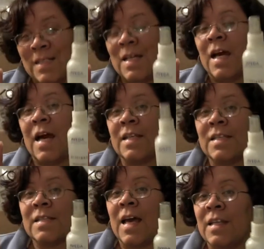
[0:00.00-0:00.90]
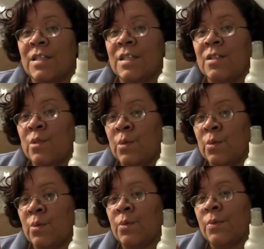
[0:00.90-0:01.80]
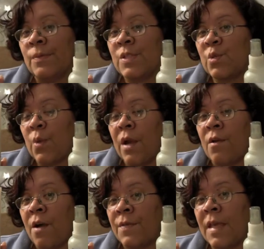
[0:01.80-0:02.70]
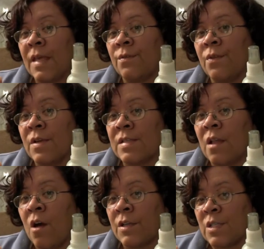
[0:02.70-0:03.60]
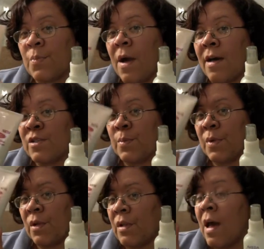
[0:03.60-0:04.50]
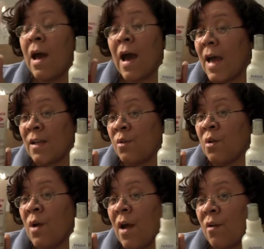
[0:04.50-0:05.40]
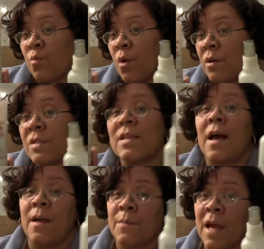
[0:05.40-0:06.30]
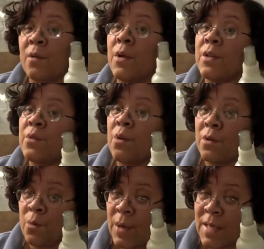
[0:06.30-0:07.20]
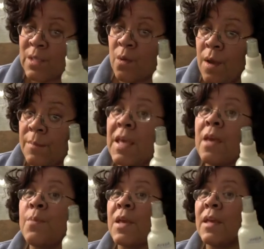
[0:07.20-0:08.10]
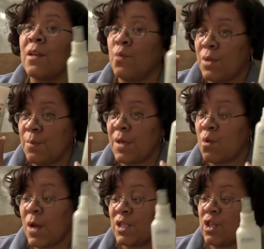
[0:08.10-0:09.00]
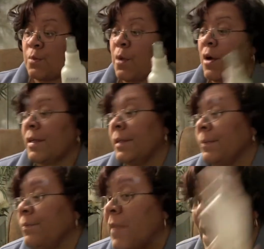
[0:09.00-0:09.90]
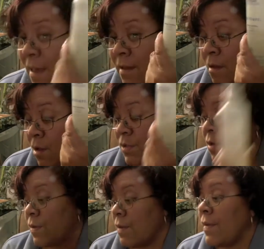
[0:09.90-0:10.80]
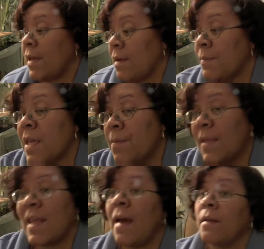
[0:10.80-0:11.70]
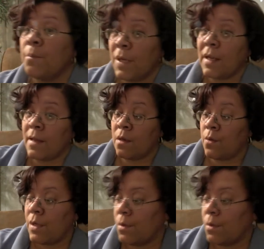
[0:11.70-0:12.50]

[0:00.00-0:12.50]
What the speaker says: I decided to swear off heat for as long as possible. I don't know how it works. I'm not going to throw it away, so I'm keeping it with a big question mark. And also the Aveda, I'm keeping that, but I know that it